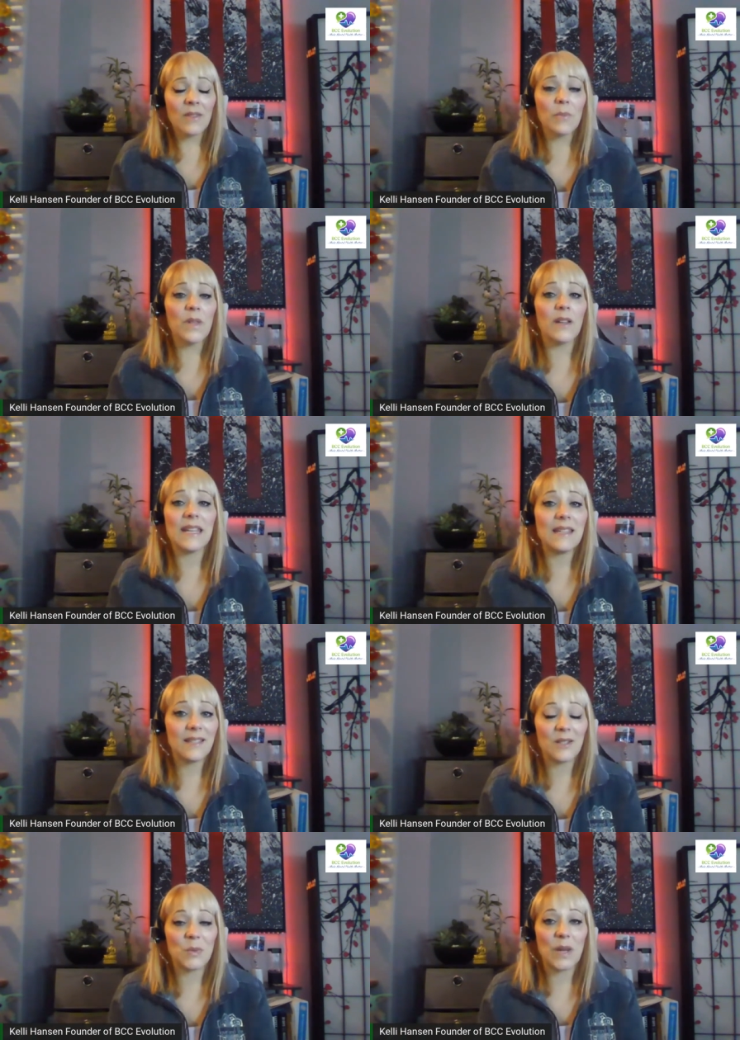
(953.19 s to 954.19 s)
the
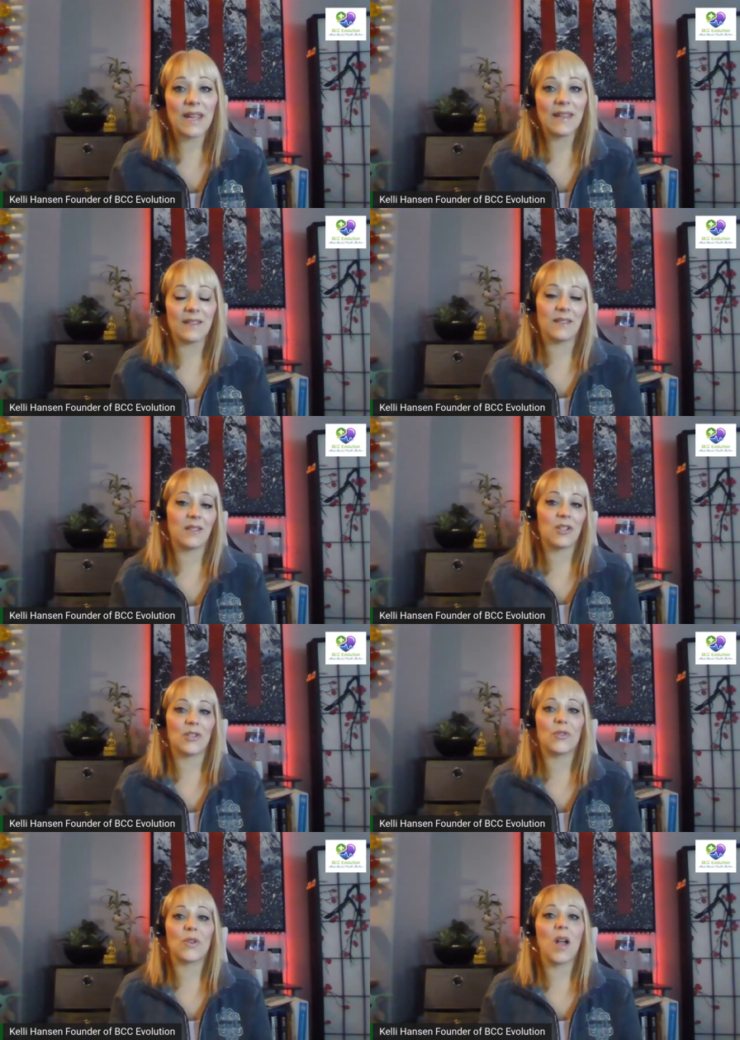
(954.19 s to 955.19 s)
easiest way is to
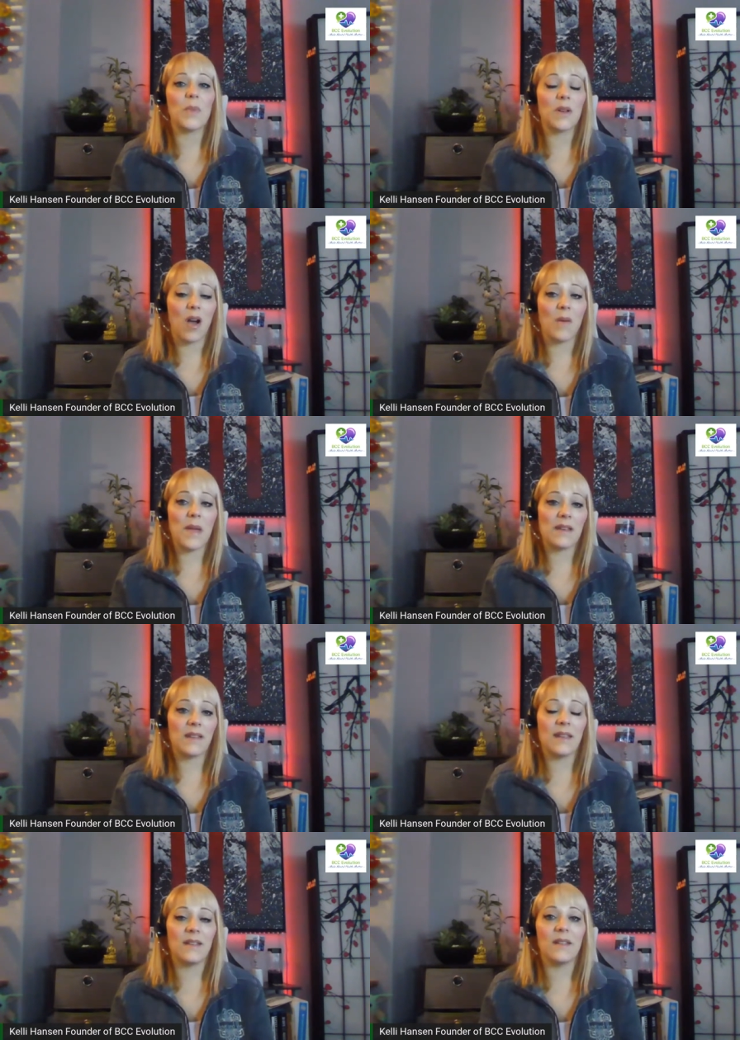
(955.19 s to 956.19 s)
just drop a
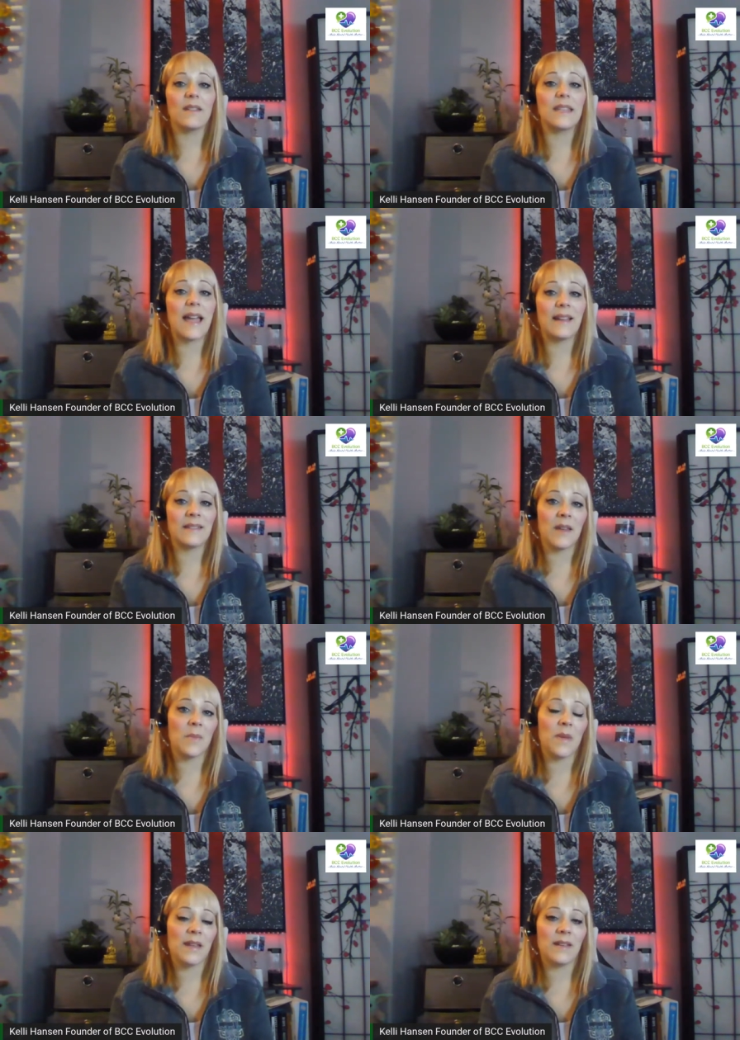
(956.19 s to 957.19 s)
comment and tag
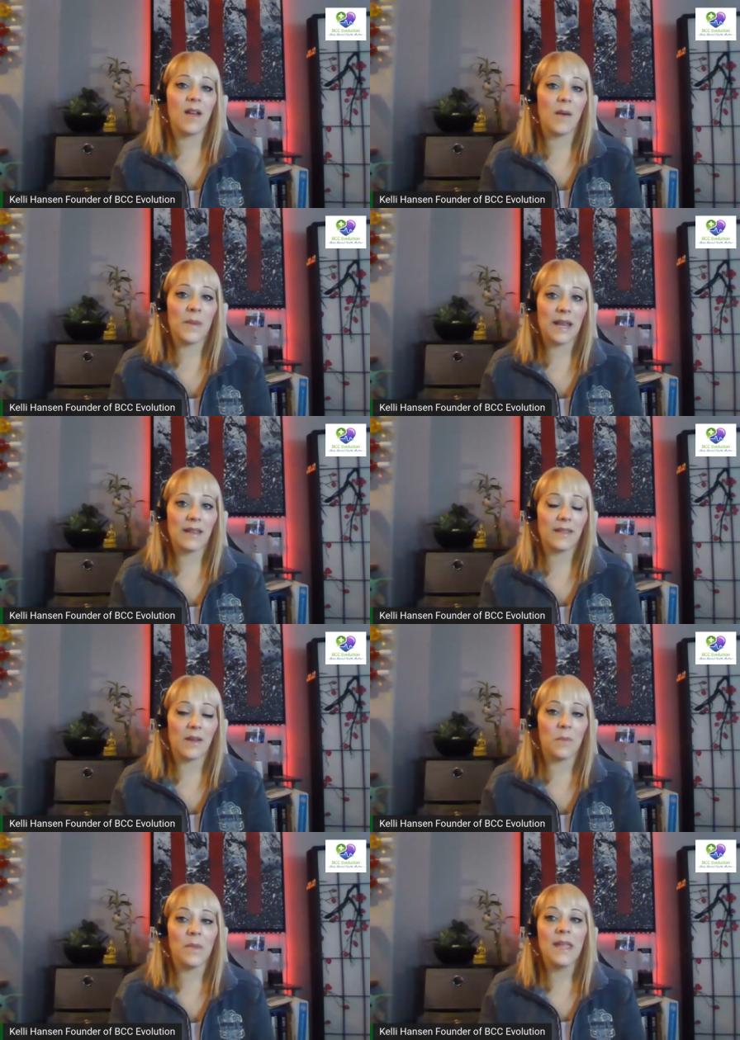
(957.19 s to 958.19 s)
them and nominate
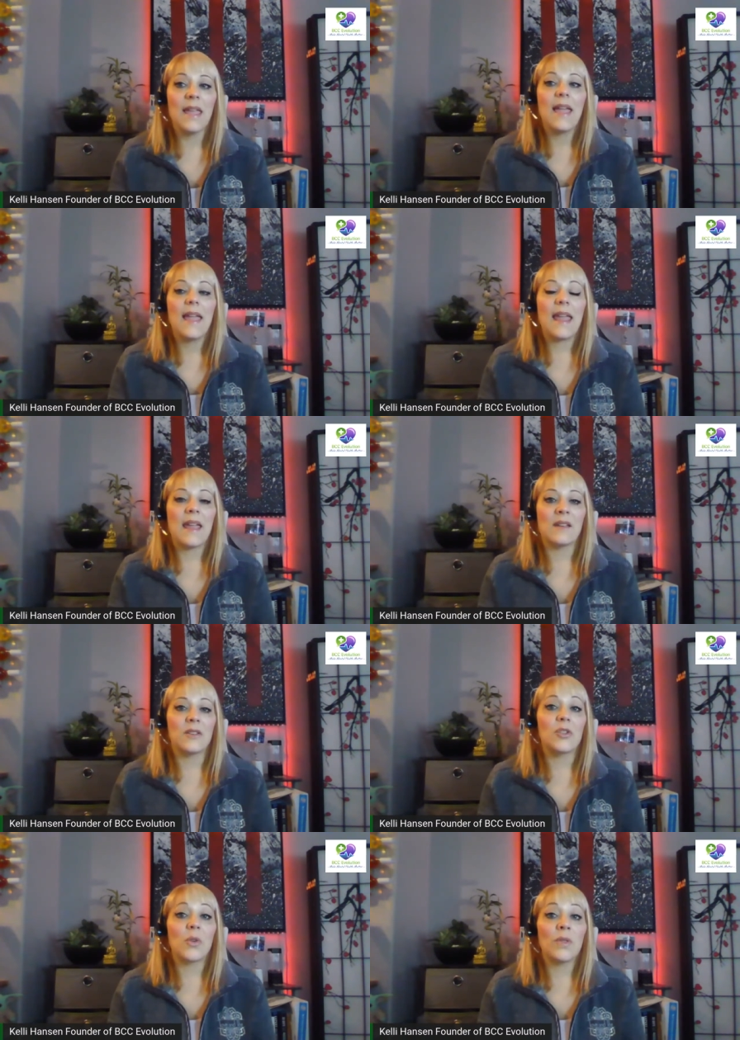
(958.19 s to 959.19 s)
them
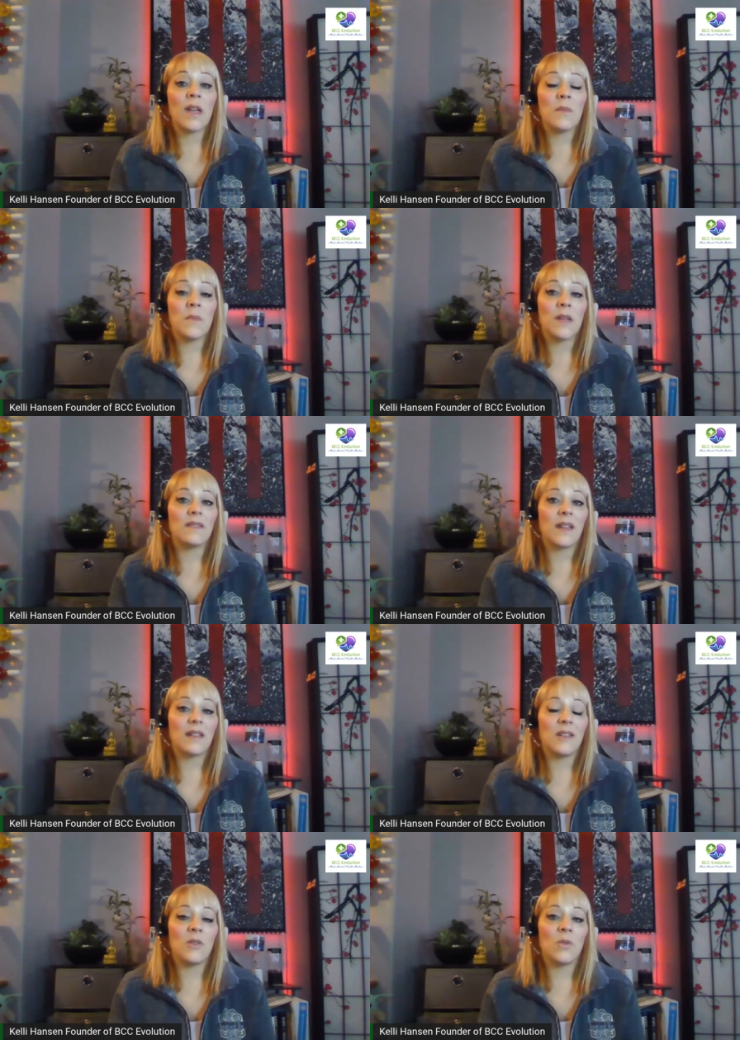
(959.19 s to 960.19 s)
and show them
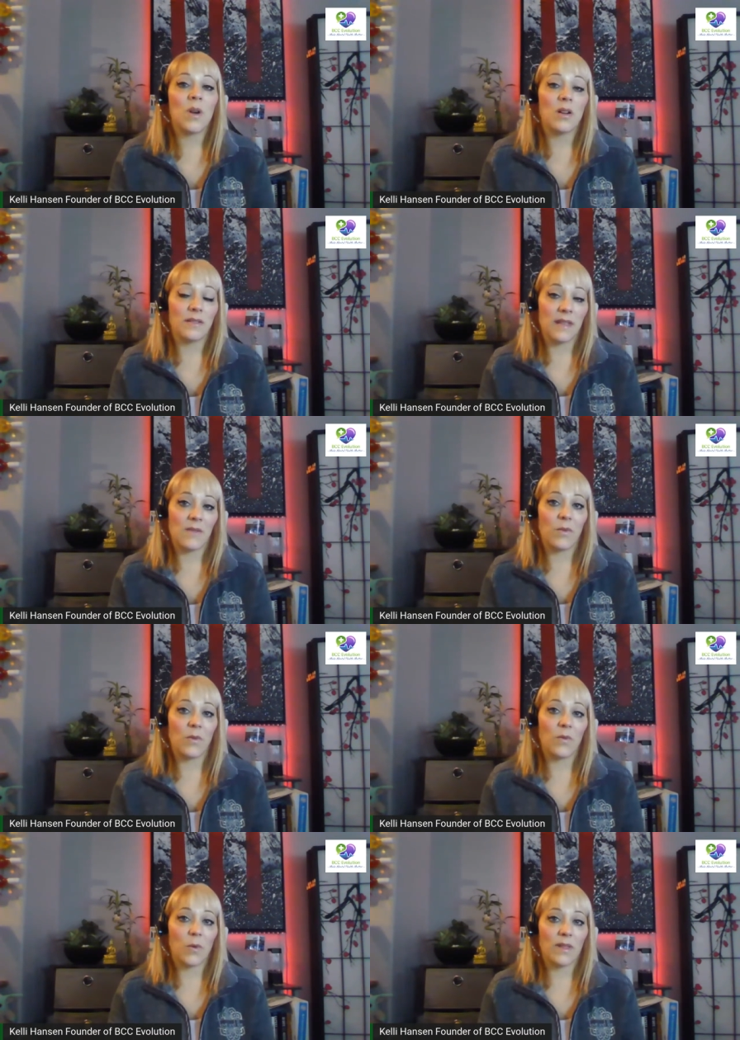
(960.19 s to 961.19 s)
that you are
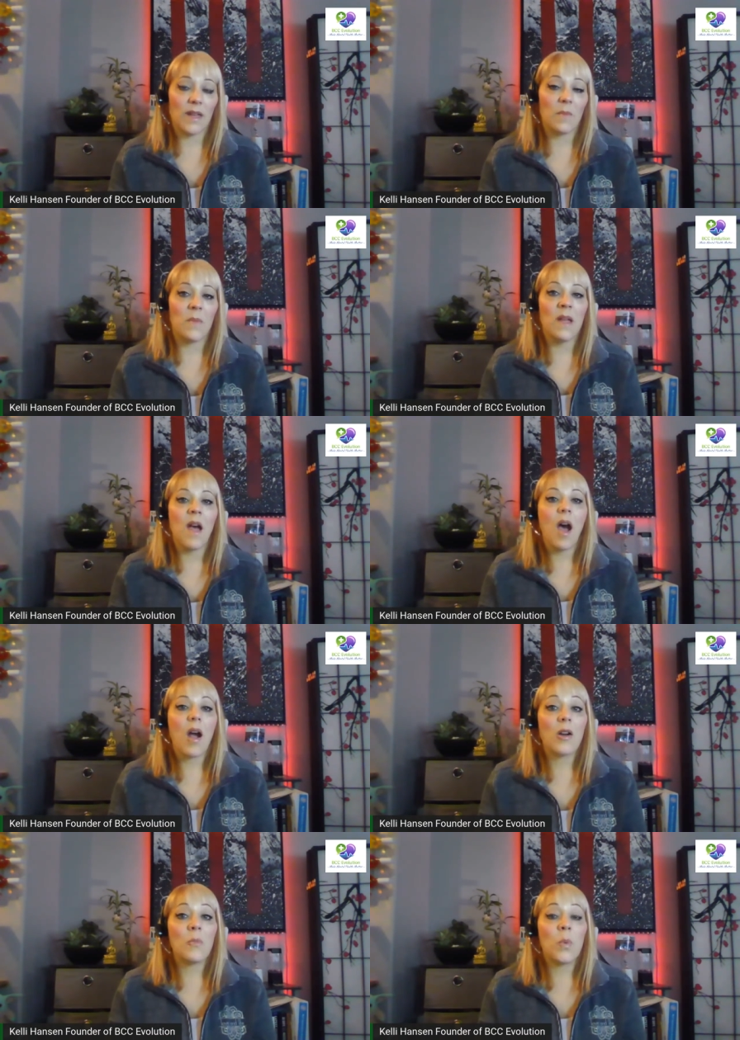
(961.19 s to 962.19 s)
thankful for them.
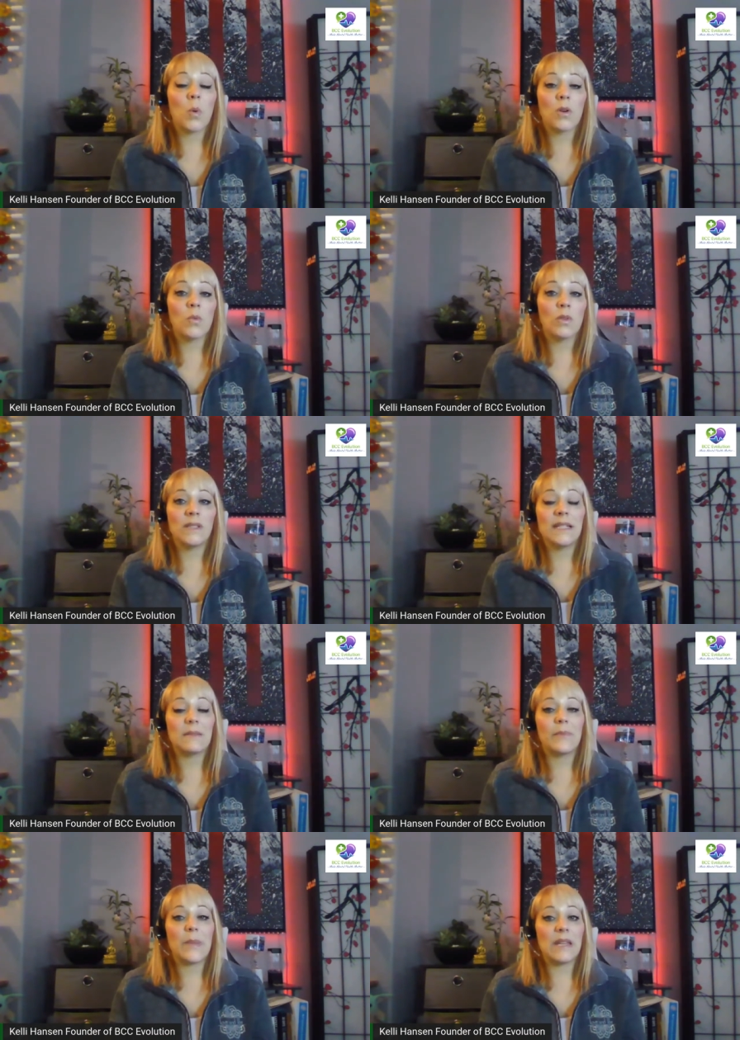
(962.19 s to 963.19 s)
Our board will
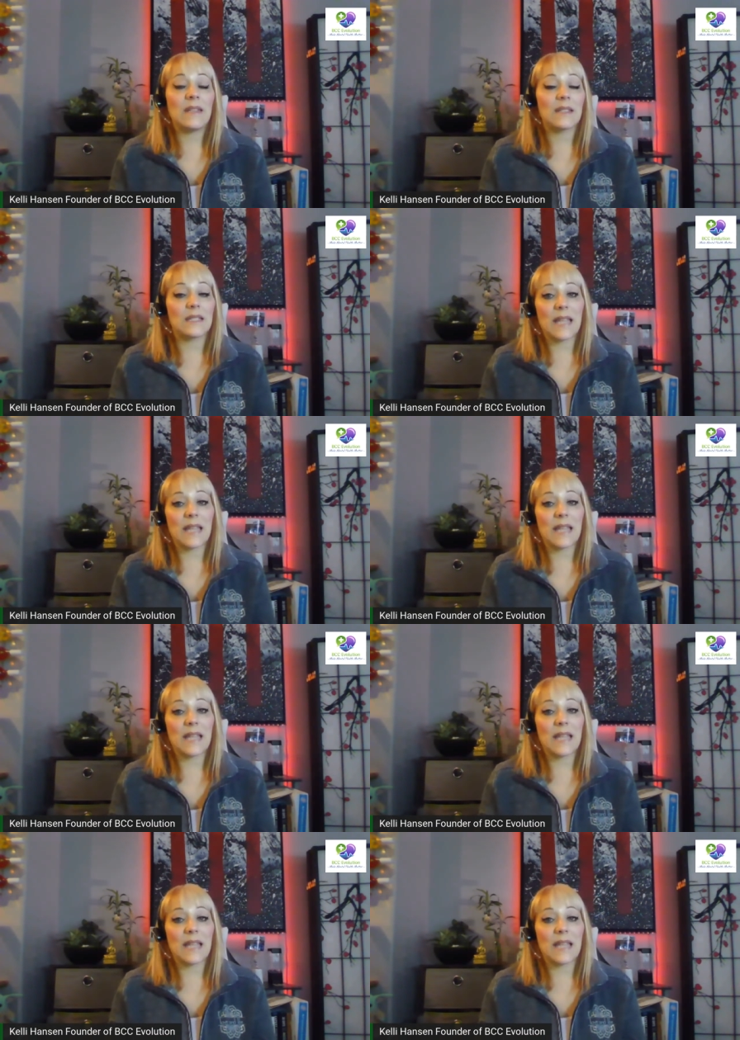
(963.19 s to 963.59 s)
be